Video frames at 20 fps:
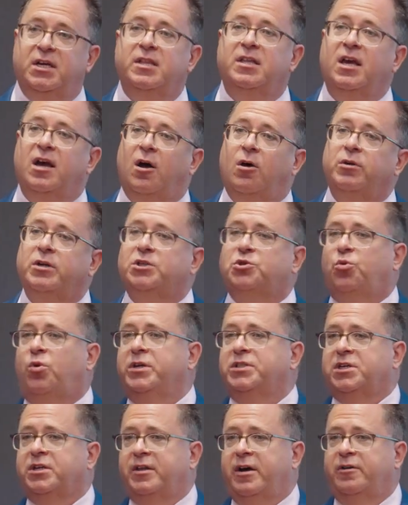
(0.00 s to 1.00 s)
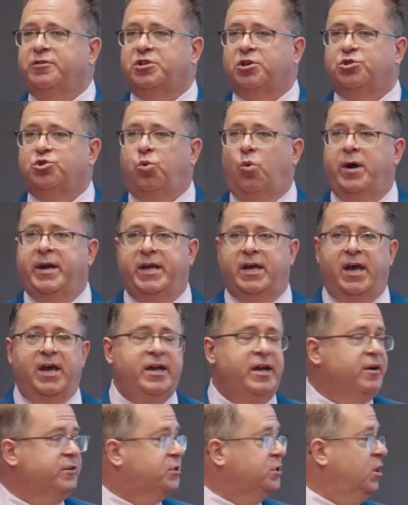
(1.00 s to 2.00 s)
the oldest ones of those are 28
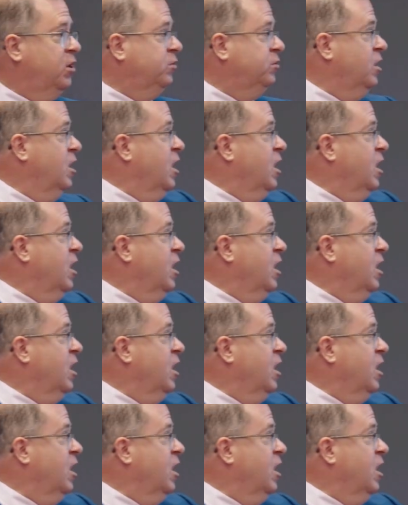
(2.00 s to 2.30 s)
years old,